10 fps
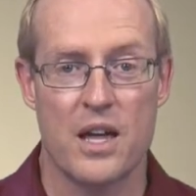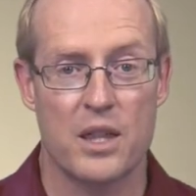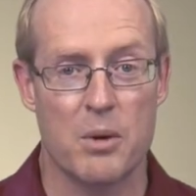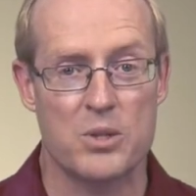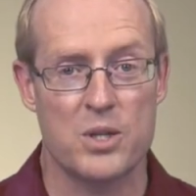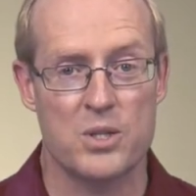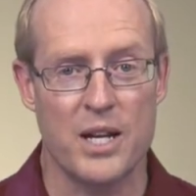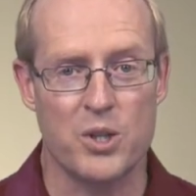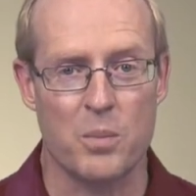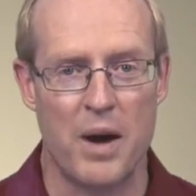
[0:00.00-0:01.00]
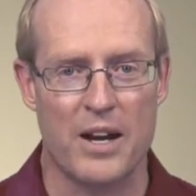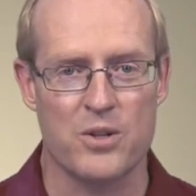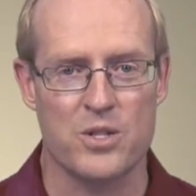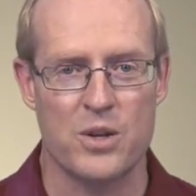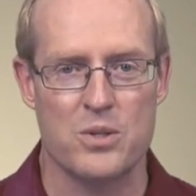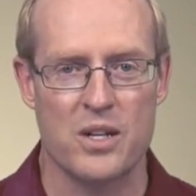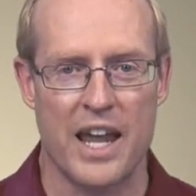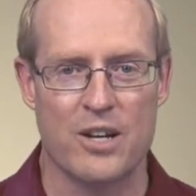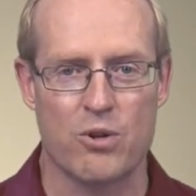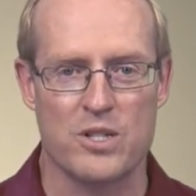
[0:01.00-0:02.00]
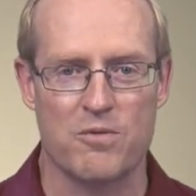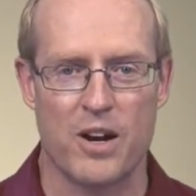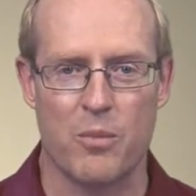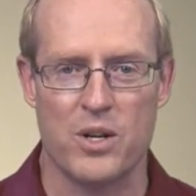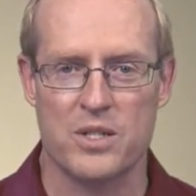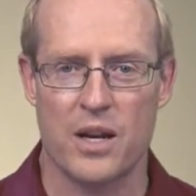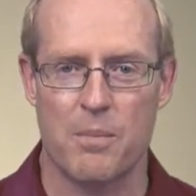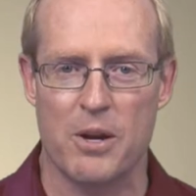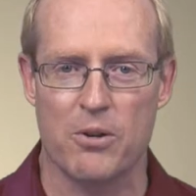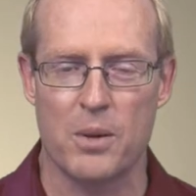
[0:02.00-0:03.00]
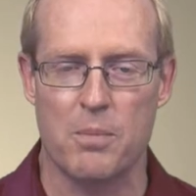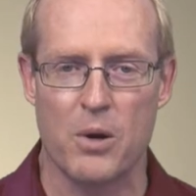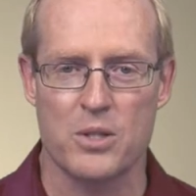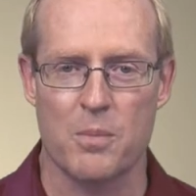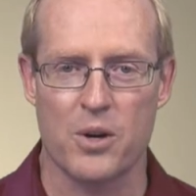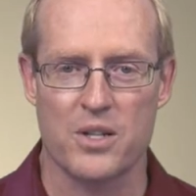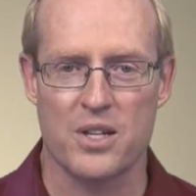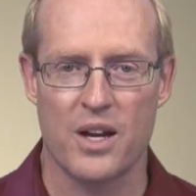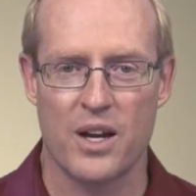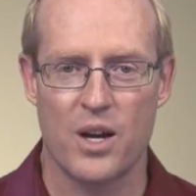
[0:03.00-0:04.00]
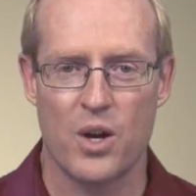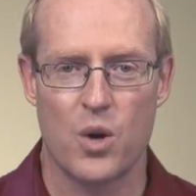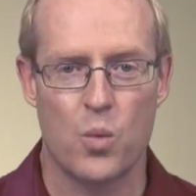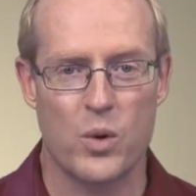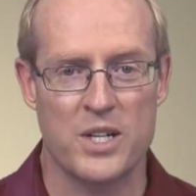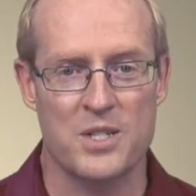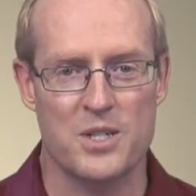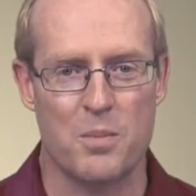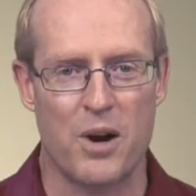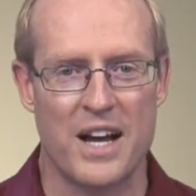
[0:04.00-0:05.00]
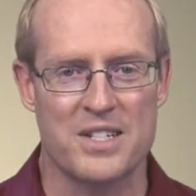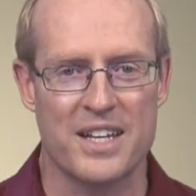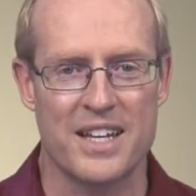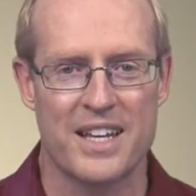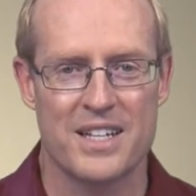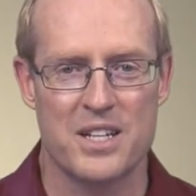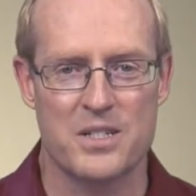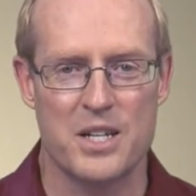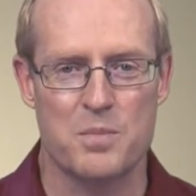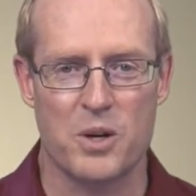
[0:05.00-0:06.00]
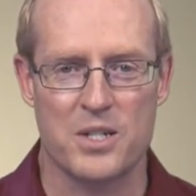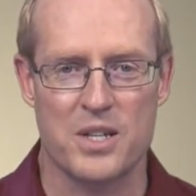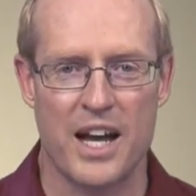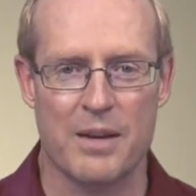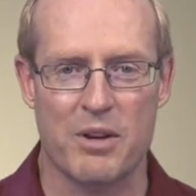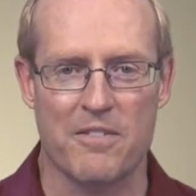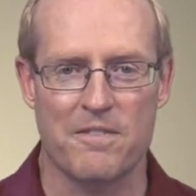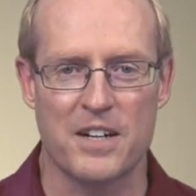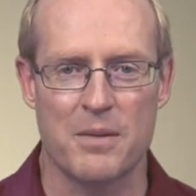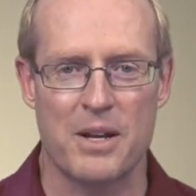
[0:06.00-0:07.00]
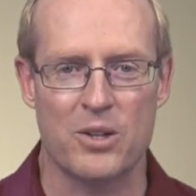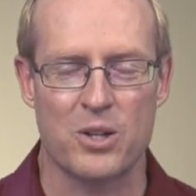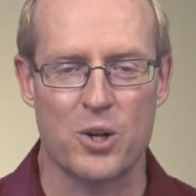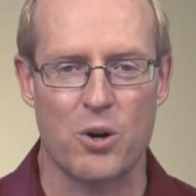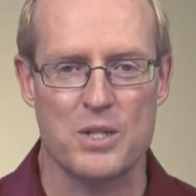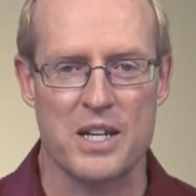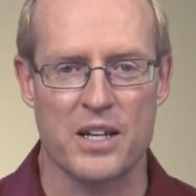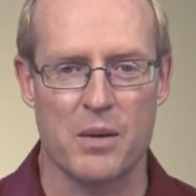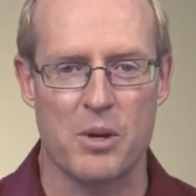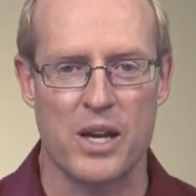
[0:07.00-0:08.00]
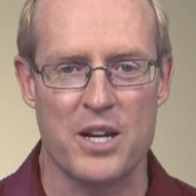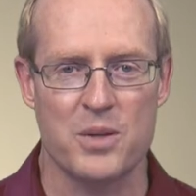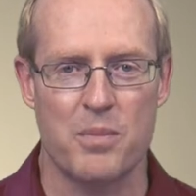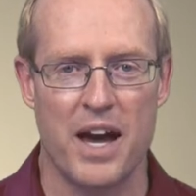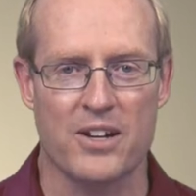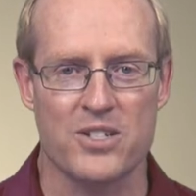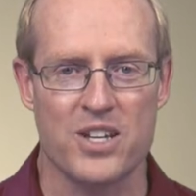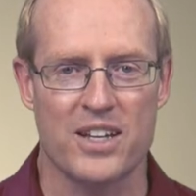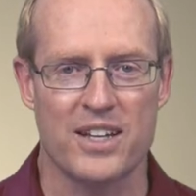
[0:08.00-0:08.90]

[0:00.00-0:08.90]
The most essential patterns used in Android's frameworks appear in the POSA books, which isn't surprising since these books document fundamental concurrency and communication patterns.